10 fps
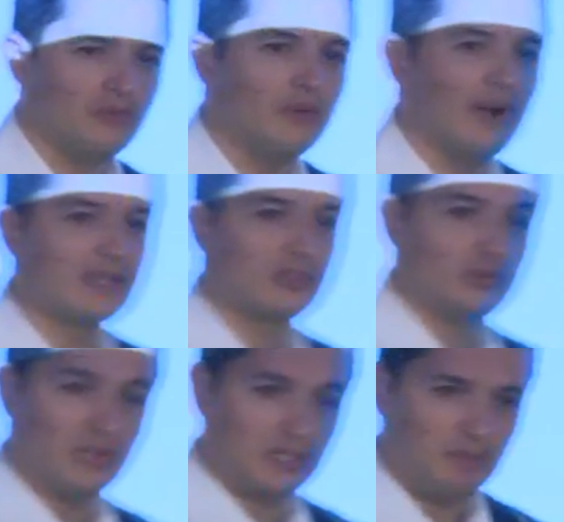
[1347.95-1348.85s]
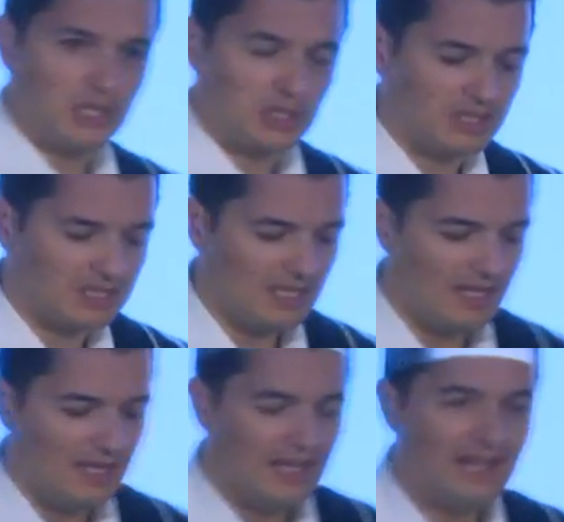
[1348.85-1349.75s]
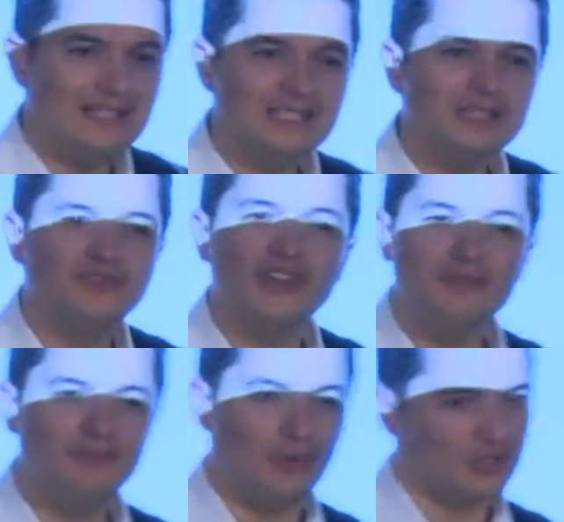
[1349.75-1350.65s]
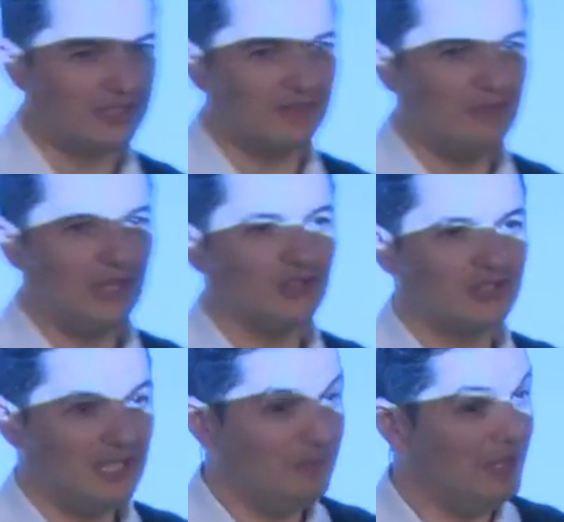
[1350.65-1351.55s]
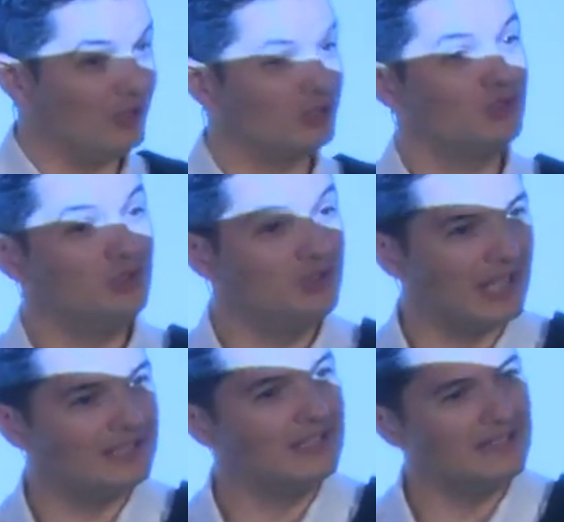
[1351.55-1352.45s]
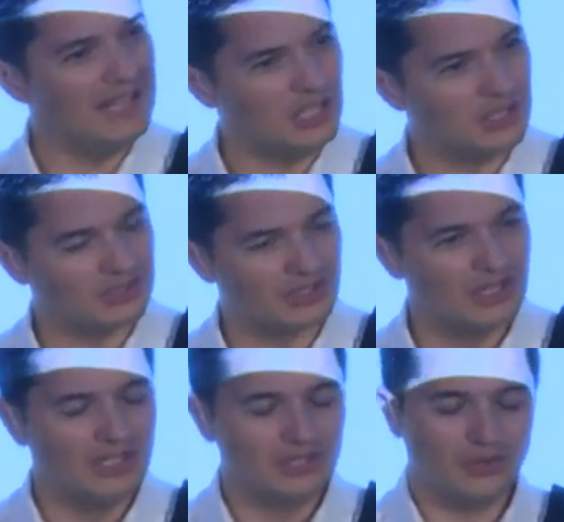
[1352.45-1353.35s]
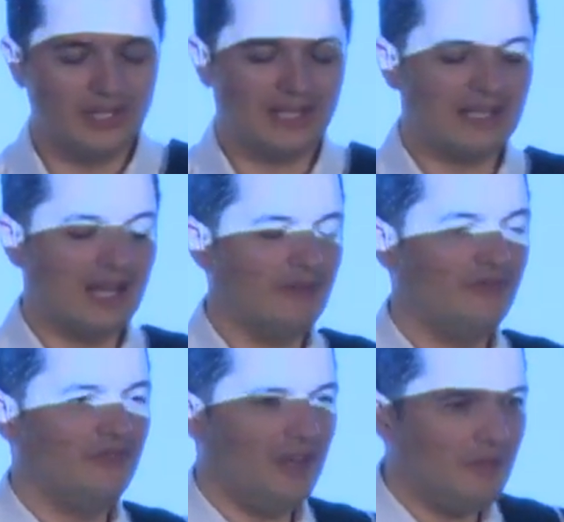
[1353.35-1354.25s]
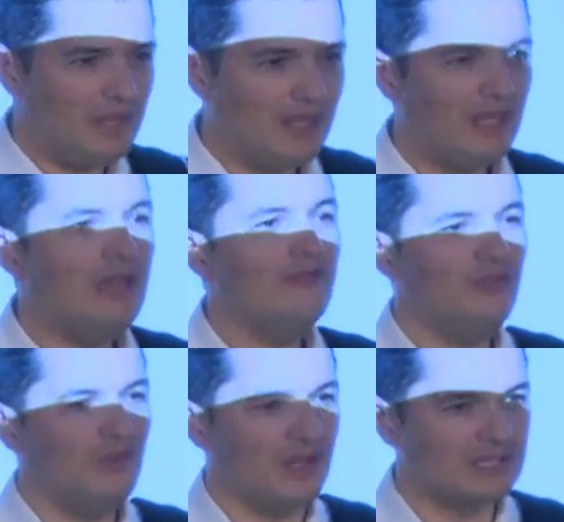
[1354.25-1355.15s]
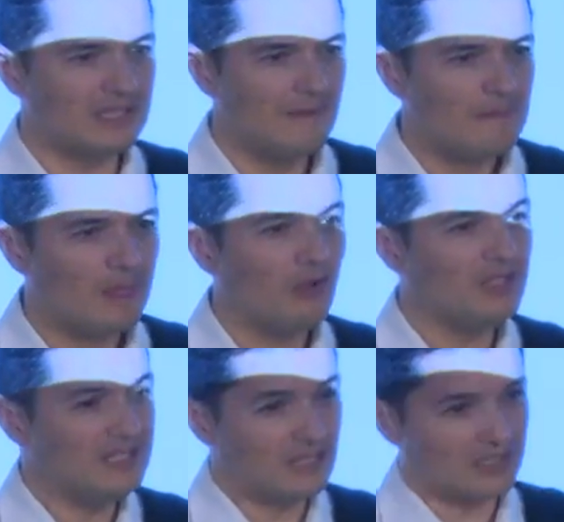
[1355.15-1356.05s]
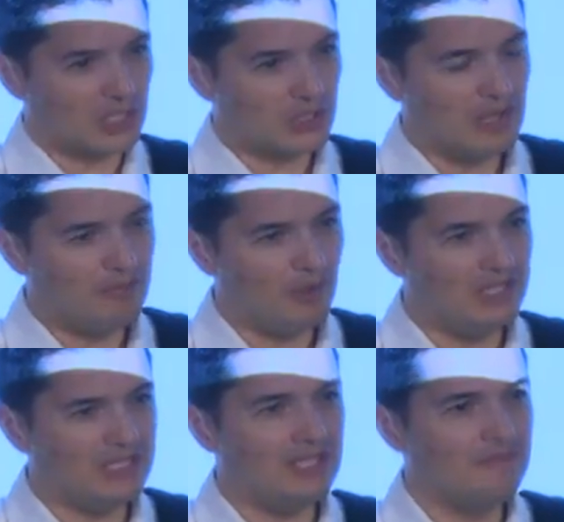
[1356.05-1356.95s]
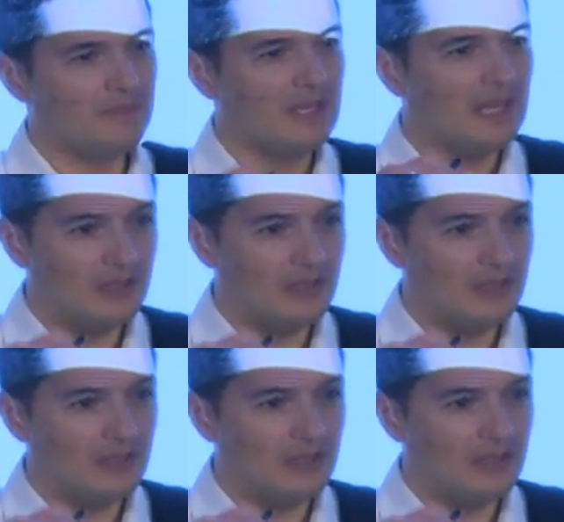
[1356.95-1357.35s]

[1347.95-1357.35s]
with regards to a species. And this is very important because it belongs to United Nations. So it can have a very big influence on international policy